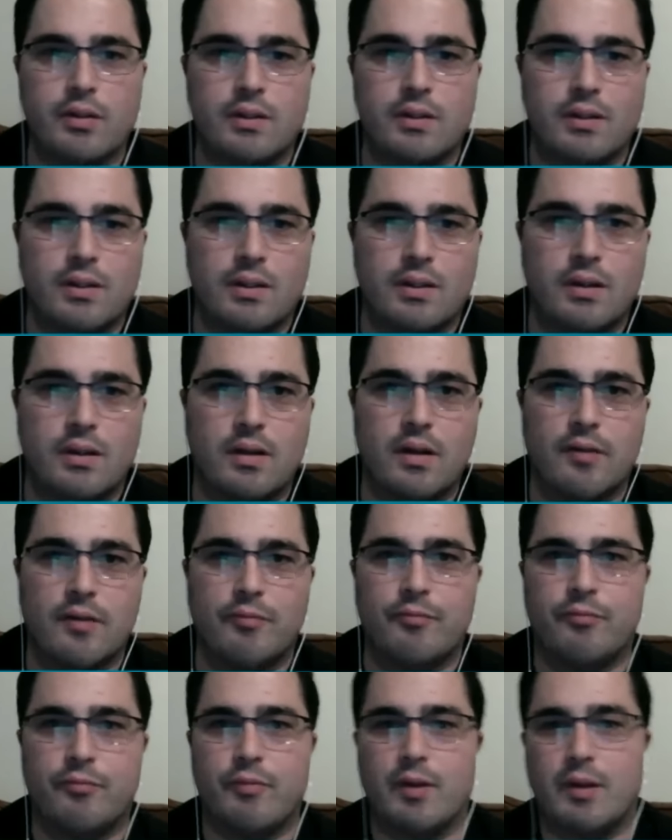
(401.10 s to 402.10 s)
enough,
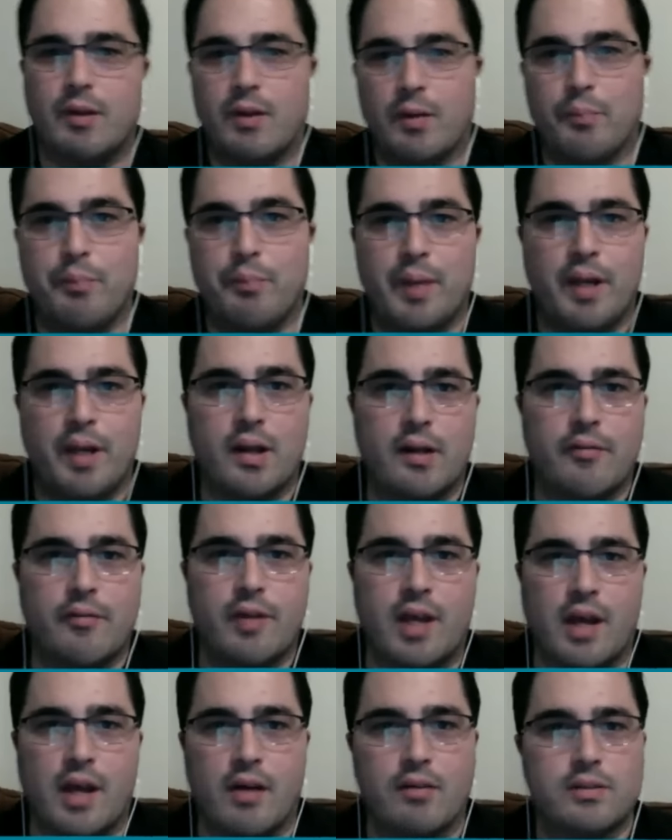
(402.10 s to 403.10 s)
they're big enough
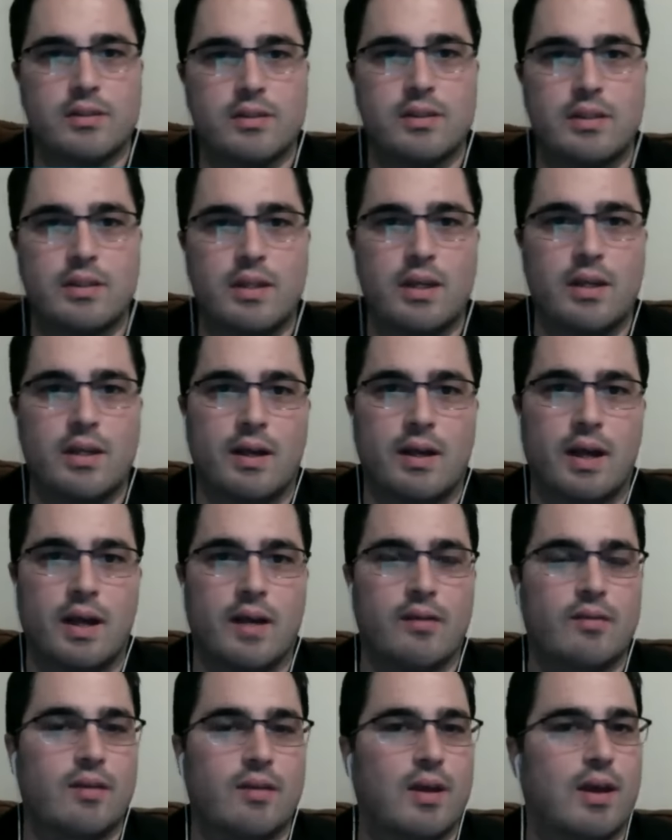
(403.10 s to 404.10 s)
accounts. They can kind of
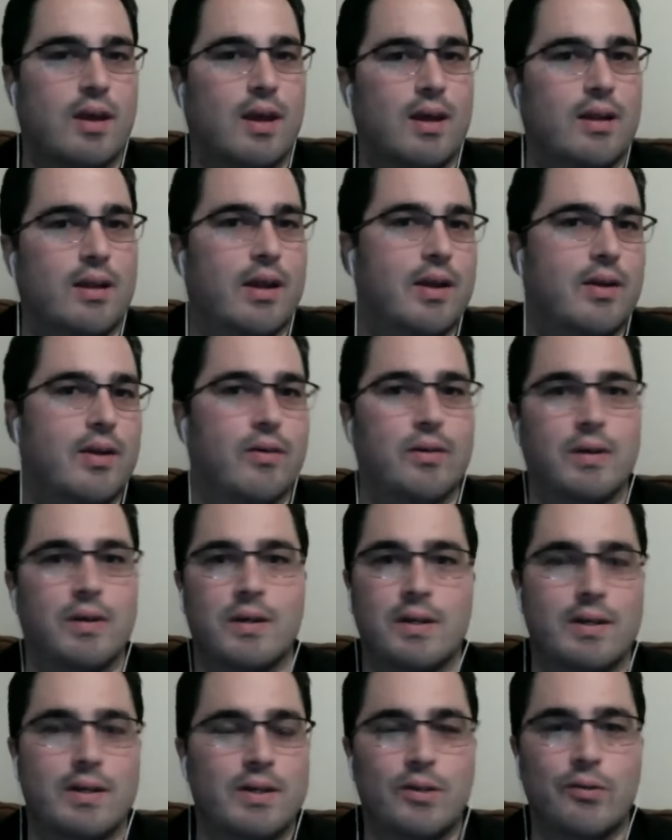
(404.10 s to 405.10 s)
say, hey, Lego,
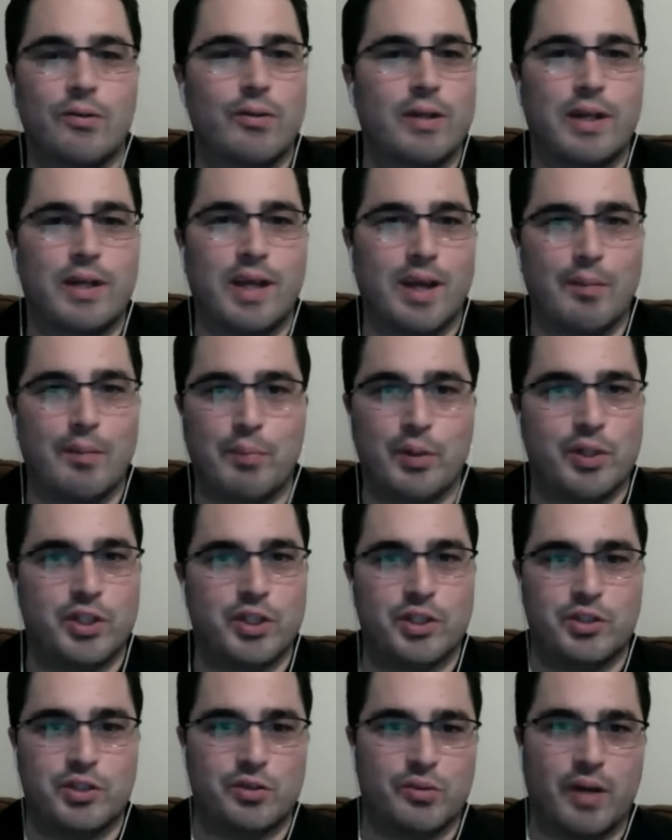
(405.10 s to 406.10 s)
you really can't push
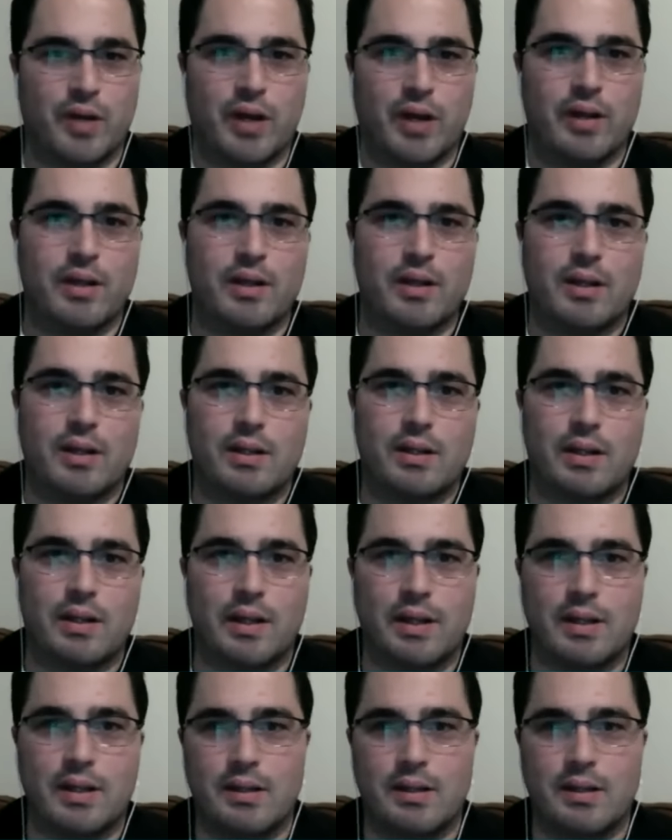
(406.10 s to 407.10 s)
us around. Like if